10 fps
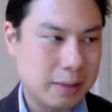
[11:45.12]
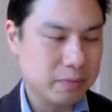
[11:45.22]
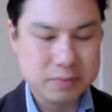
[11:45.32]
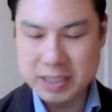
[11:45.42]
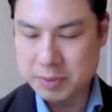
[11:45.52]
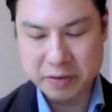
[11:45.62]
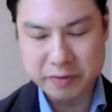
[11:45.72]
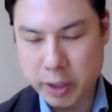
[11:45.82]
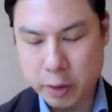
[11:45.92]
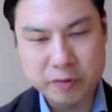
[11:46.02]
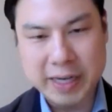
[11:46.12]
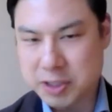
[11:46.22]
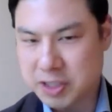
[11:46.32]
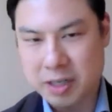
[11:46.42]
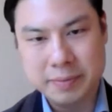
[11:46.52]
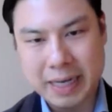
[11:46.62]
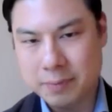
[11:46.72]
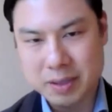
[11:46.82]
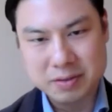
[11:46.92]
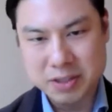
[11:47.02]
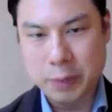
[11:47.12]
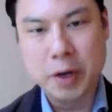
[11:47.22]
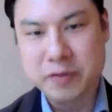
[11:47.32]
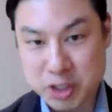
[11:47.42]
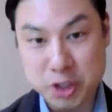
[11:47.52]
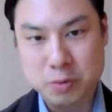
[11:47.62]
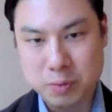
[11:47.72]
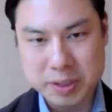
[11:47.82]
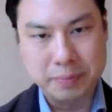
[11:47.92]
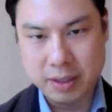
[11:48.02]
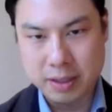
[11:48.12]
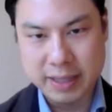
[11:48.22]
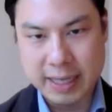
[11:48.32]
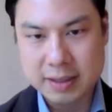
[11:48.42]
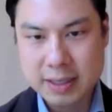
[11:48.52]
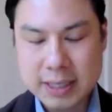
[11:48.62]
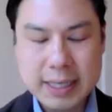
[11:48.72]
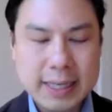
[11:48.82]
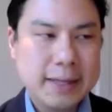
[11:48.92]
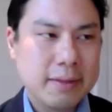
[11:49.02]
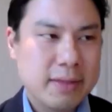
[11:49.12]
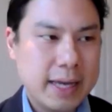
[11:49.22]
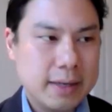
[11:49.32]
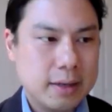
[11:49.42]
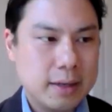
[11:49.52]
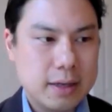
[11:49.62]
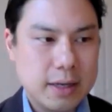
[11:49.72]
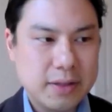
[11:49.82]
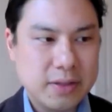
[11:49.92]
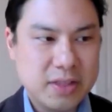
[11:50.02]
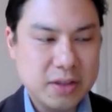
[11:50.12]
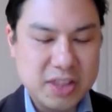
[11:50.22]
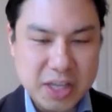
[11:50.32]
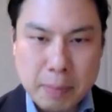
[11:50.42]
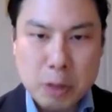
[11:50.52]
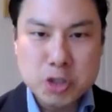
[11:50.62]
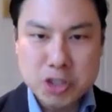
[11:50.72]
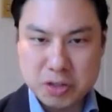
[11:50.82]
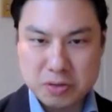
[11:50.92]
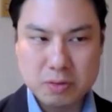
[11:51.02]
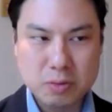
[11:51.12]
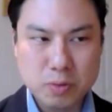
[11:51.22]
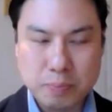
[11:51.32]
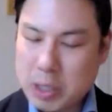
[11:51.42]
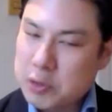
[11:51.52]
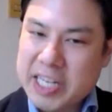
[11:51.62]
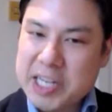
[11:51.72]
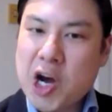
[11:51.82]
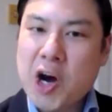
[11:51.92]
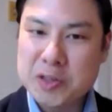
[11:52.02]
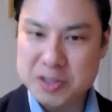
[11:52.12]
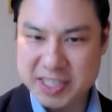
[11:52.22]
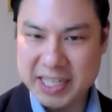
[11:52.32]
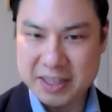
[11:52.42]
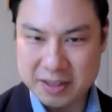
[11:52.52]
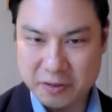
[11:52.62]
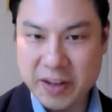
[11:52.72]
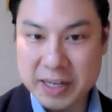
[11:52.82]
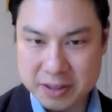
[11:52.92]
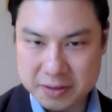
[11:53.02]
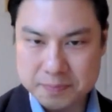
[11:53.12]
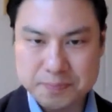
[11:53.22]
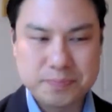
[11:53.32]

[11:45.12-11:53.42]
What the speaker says: seems like a very old-fashioned term now, but over Zoom or something like that, then the emotion, because they can't see the defendant,